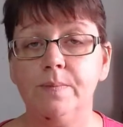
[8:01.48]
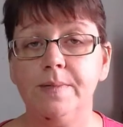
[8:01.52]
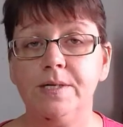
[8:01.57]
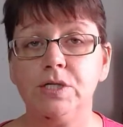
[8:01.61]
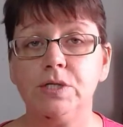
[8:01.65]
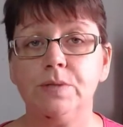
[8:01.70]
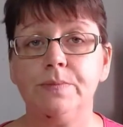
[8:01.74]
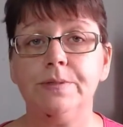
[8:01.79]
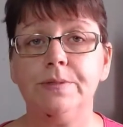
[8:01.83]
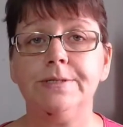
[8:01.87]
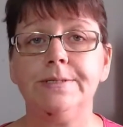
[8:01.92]

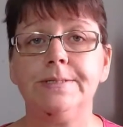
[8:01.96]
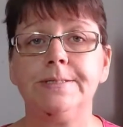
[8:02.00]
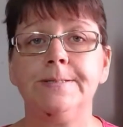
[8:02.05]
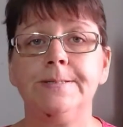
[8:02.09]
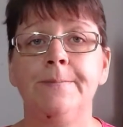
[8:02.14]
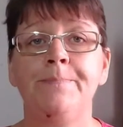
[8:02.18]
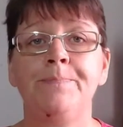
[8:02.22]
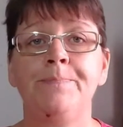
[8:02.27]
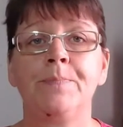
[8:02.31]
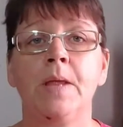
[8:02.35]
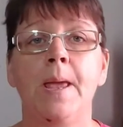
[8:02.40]

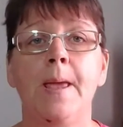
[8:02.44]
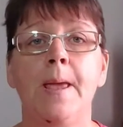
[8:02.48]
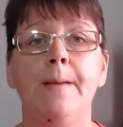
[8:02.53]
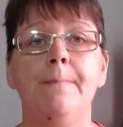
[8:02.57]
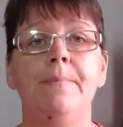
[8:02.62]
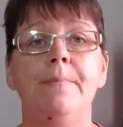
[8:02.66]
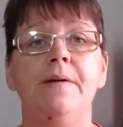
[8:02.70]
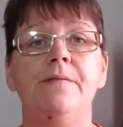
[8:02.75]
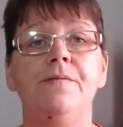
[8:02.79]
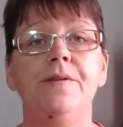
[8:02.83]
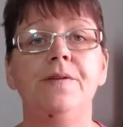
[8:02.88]
measurements.
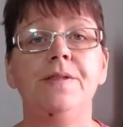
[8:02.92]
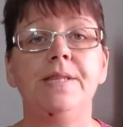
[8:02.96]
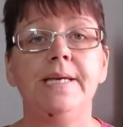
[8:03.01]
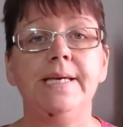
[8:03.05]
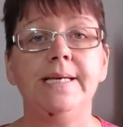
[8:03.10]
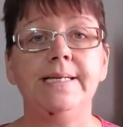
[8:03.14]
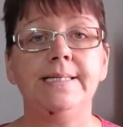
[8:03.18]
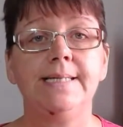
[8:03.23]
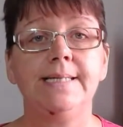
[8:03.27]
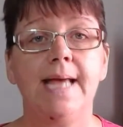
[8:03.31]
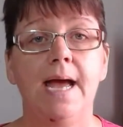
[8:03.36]
But for
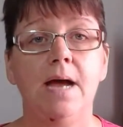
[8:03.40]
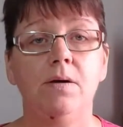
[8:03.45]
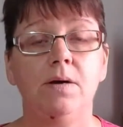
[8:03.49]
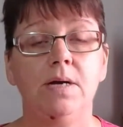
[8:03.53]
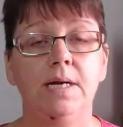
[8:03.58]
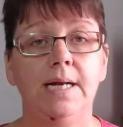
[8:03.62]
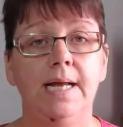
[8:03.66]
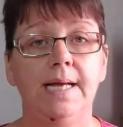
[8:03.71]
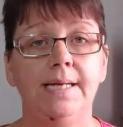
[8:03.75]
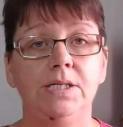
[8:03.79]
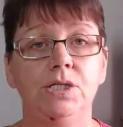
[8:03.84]
these
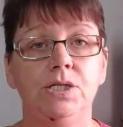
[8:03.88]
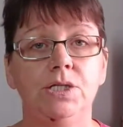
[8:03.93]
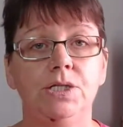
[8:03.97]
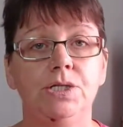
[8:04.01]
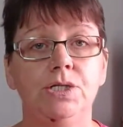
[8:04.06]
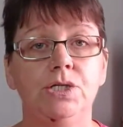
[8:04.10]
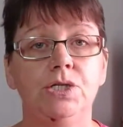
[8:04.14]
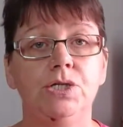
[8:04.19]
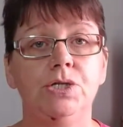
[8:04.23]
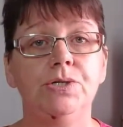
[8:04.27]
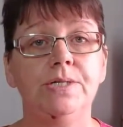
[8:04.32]

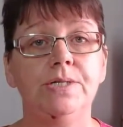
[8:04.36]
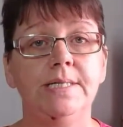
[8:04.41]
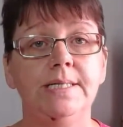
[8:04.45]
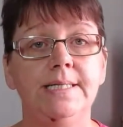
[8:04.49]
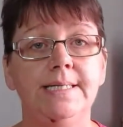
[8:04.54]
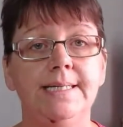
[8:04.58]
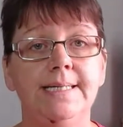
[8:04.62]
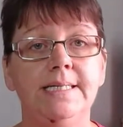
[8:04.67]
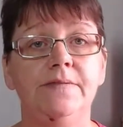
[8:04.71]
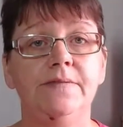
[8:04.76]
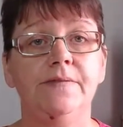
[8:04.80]
calculations,
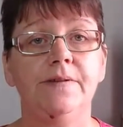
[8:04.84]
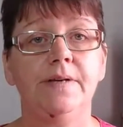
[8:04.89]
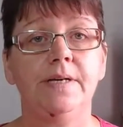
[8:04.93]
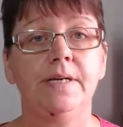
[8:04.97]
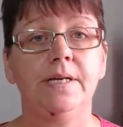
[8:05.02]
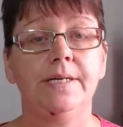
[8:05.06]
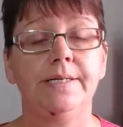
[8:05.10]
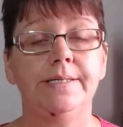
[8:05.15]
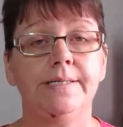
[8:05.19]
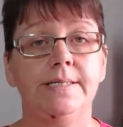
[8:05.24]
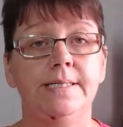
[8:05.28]
using these
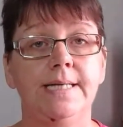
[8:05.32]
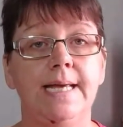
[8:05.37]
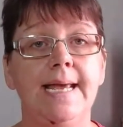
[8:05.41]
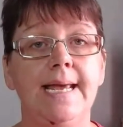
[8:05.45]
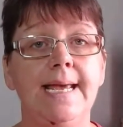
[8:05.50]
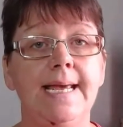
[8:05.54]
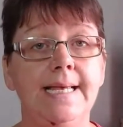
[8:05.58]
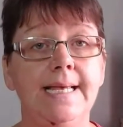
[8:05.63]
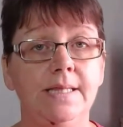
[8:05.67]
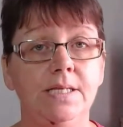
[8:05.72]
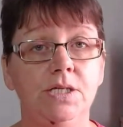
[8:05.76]
figures
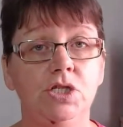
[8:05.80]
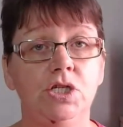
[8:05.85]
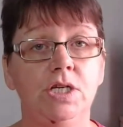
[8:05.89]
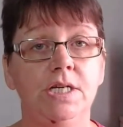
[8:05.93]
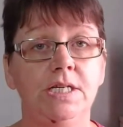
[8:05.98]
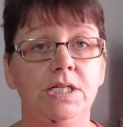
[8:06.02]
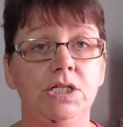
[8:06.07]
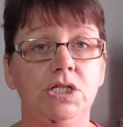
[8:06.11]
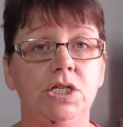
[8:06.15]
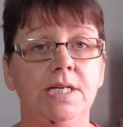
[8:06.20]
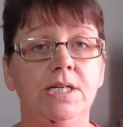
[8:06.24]
in the
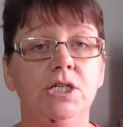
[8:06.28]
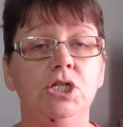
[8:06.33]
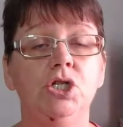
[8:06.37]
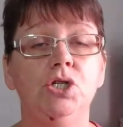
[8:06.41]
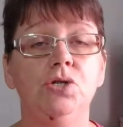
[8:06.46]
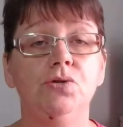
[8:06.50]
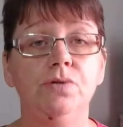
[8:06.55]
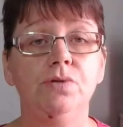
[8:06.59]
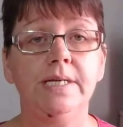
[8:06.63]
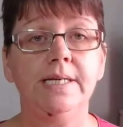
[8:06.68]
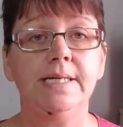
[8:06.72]
cheat sheets,
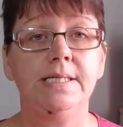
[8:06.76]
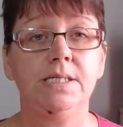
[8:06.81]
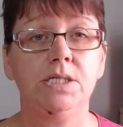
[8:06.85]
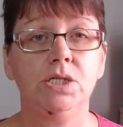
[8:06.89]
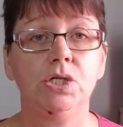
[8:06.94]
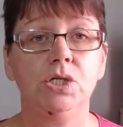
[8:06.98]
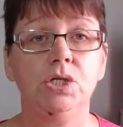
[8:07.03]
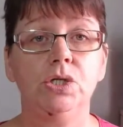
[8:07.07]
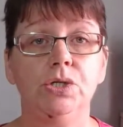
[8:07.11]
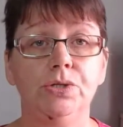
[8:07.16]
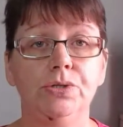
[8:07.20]
you need
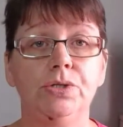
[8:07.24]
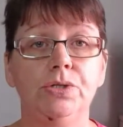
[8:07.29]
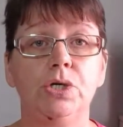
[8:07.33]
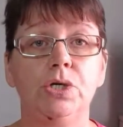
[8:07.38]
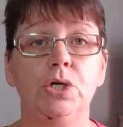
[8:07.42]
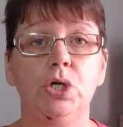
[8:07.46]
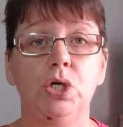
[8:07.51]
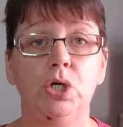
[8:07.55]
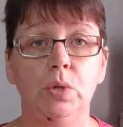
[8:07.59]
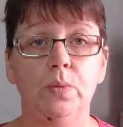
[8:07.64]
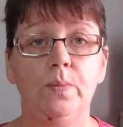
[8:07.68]
to use
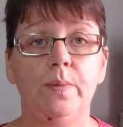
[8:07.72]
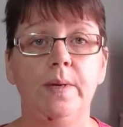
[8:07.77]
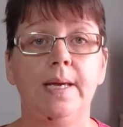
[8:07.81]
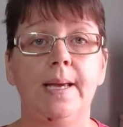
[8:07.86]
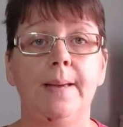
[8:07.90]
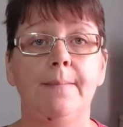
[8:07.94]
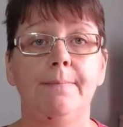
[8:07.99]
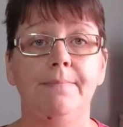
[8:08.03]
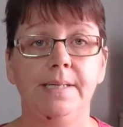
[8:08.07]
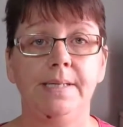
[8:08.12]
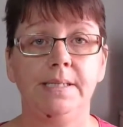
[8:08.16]

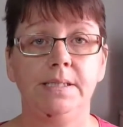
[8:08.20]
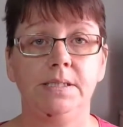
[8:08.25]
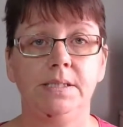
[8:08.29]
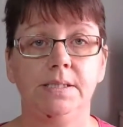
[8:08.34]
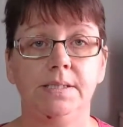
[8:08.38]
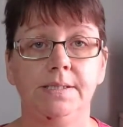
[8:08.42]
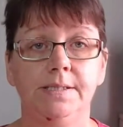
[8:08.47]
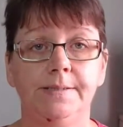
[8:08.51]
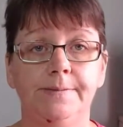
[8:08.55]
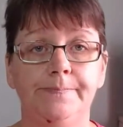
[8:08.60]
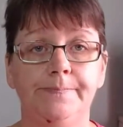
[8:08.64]
cubic
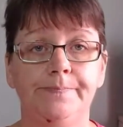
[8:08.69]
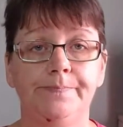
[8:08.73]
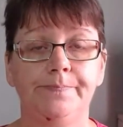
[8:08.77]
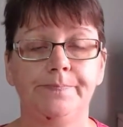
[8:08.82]
meters.